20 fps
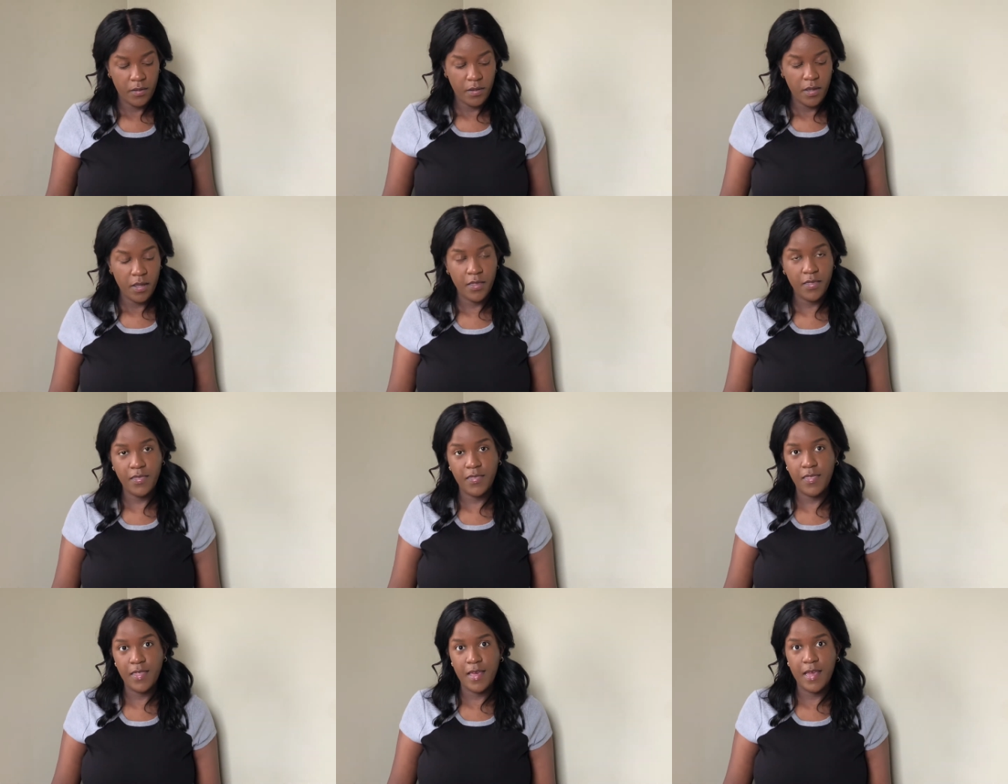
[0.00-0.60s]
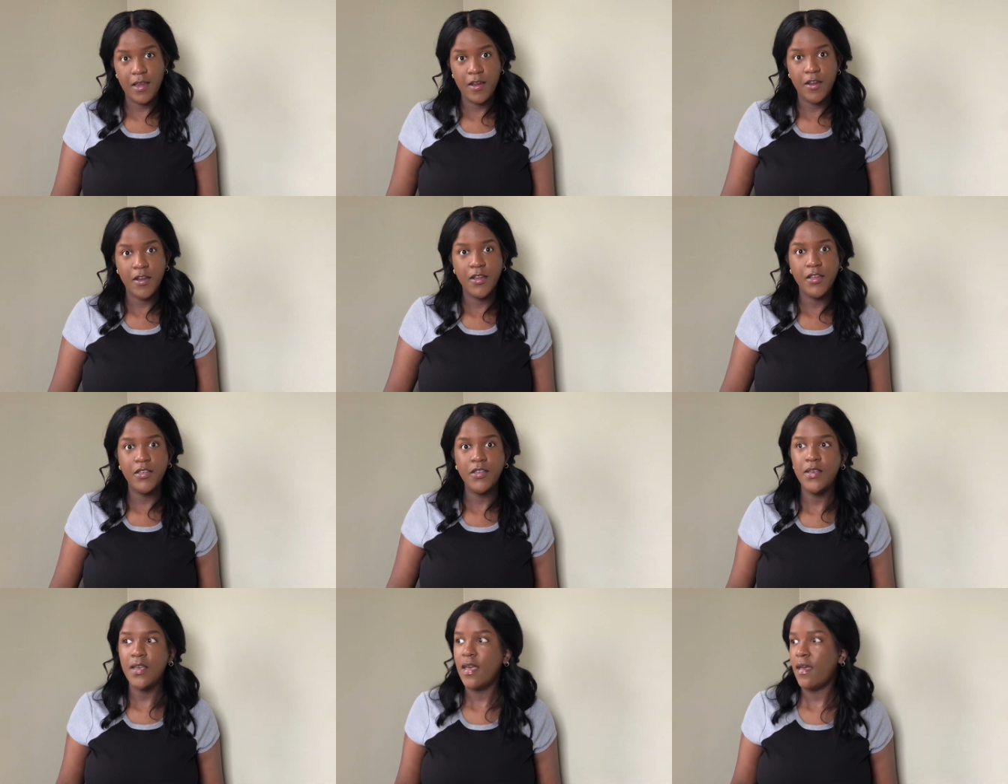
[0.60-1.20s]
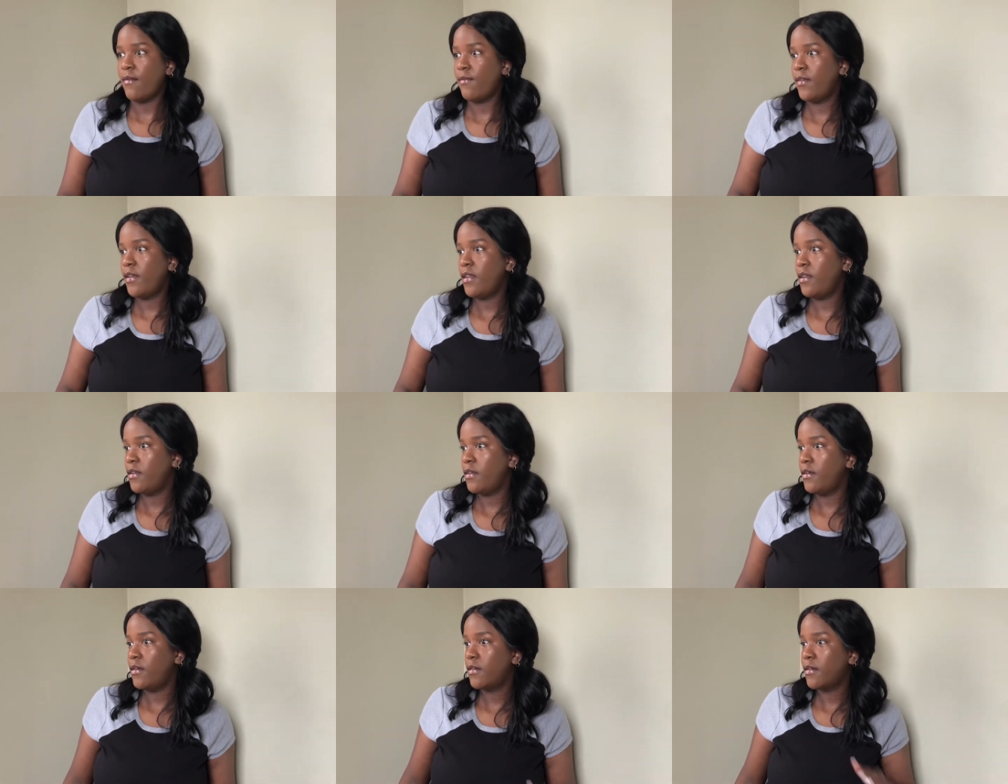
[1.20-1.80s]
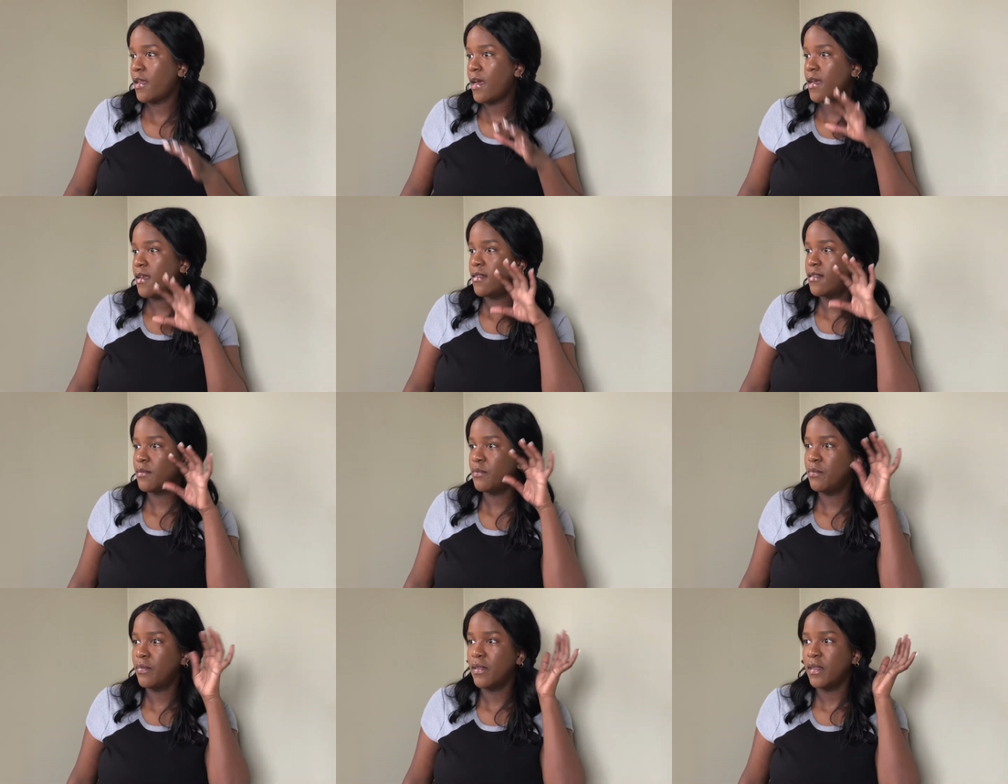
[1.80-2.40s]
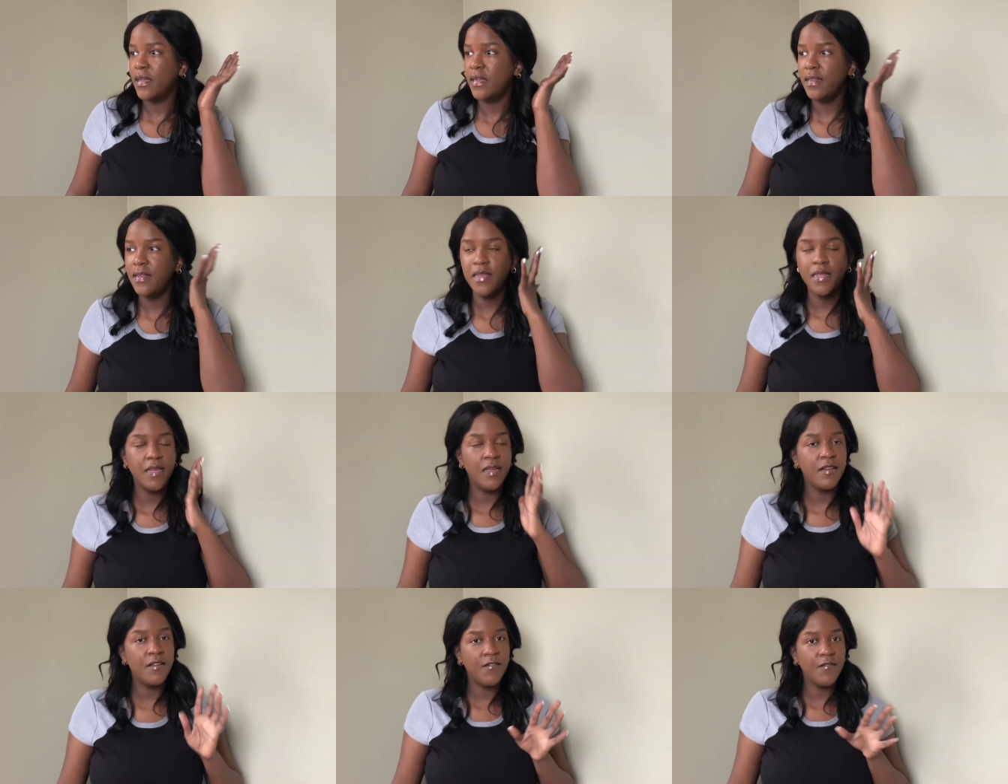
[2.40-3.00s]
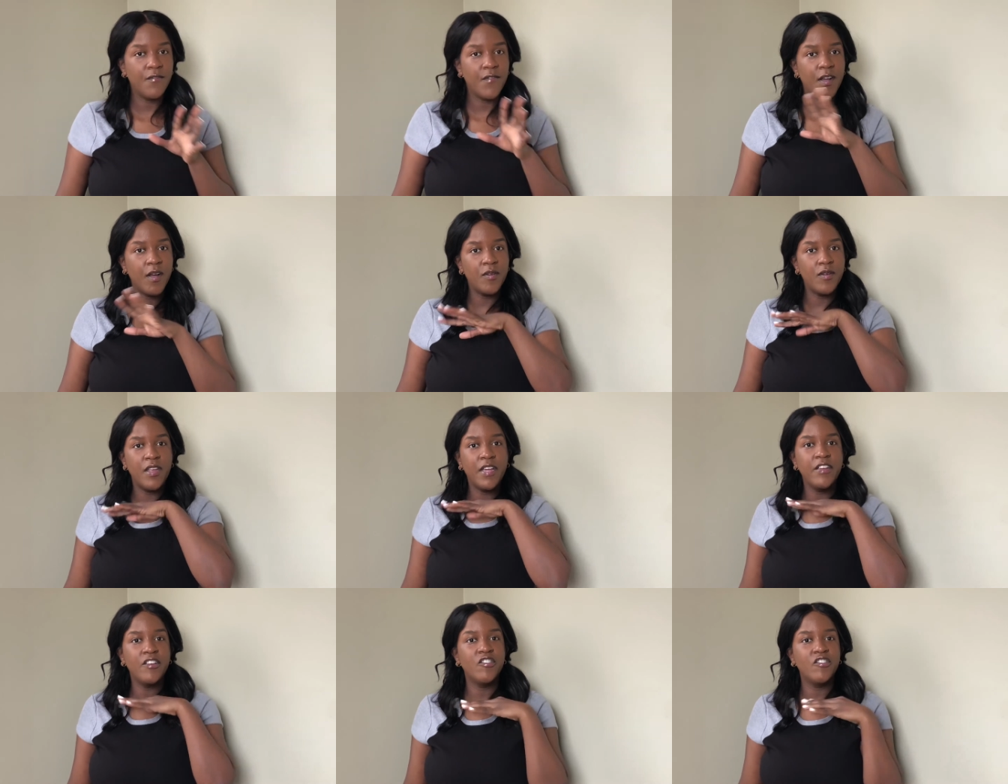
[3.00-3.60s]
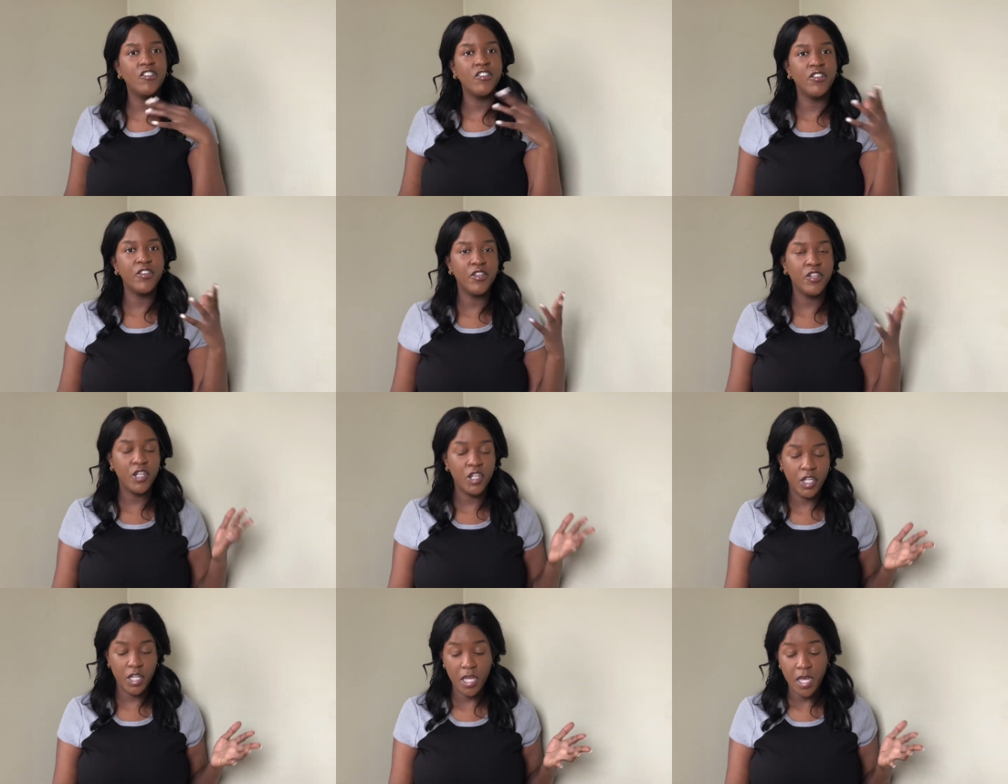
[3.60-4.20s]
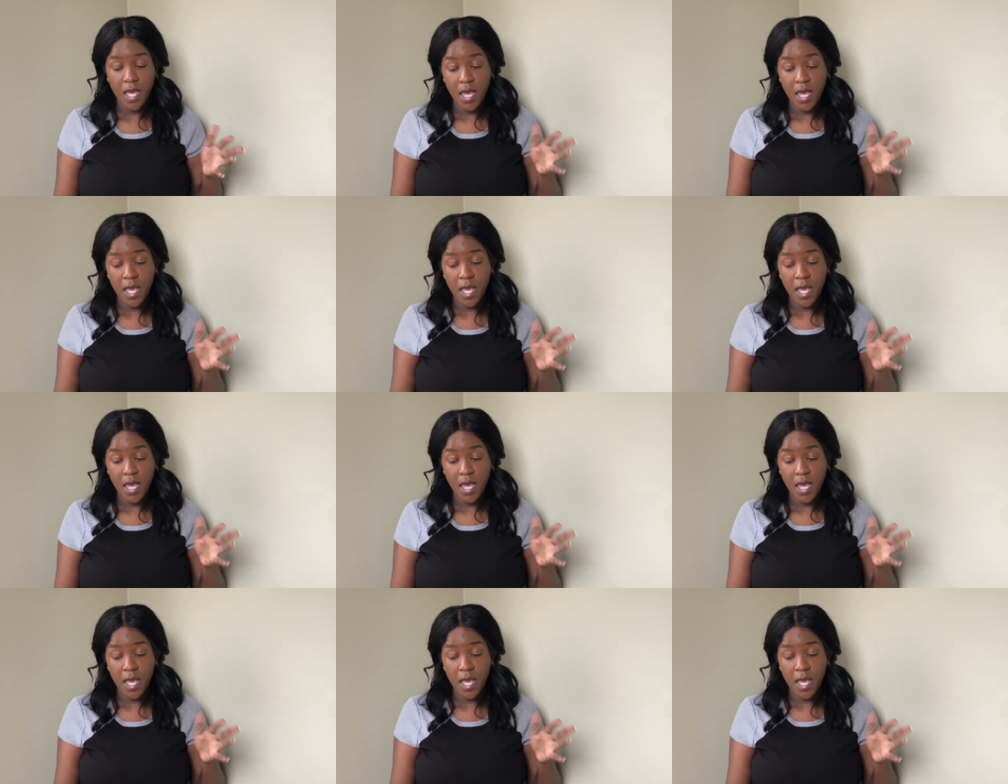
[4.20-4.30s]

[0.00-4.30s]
And there you have it, a nice blended foundation look.